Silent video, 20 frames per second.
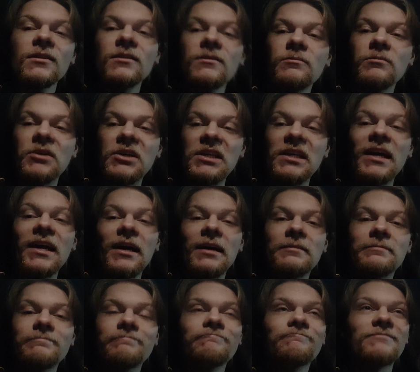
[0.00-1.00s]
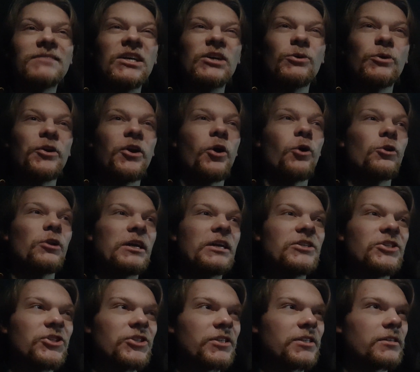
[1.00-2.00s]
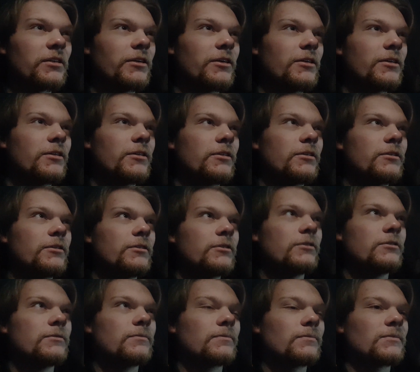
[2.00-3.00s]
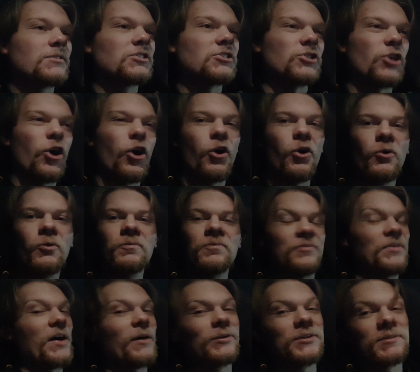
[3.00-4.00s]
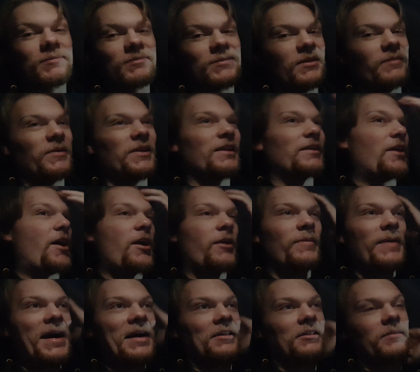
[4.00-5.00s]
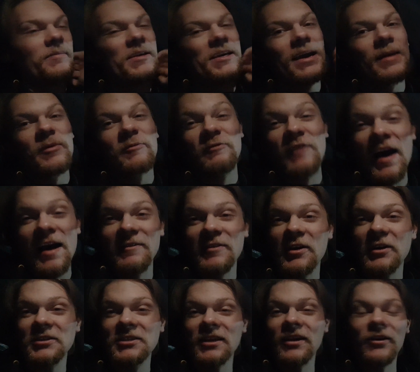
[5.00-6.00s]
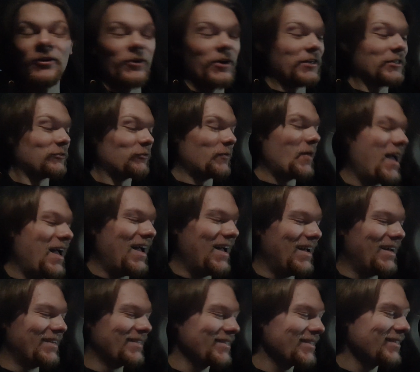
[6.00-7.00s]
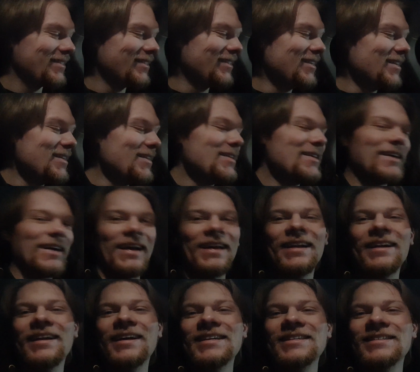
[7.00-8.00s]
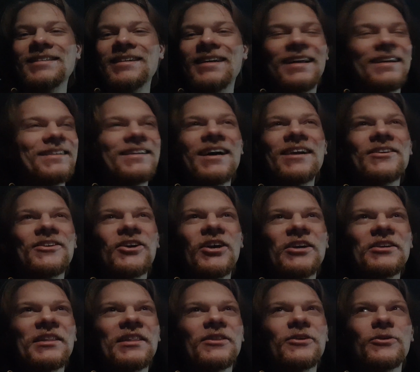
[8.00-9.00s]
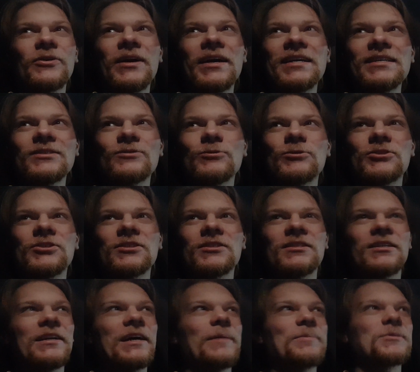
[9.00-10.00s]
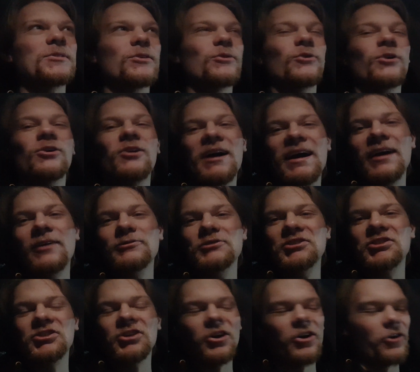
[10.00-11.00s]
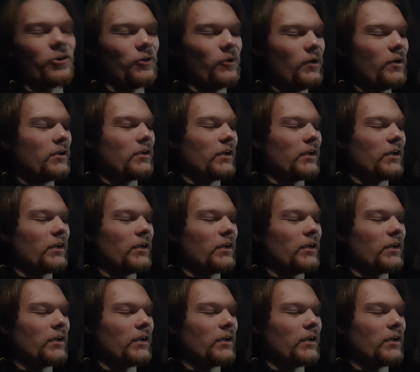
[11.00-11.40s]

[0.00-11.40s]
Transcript: But yeah, there were no leeches. So that was, it automatically became a 5 out of 10 race from that. And it doesn't hurt that the race was just an absolute clown show.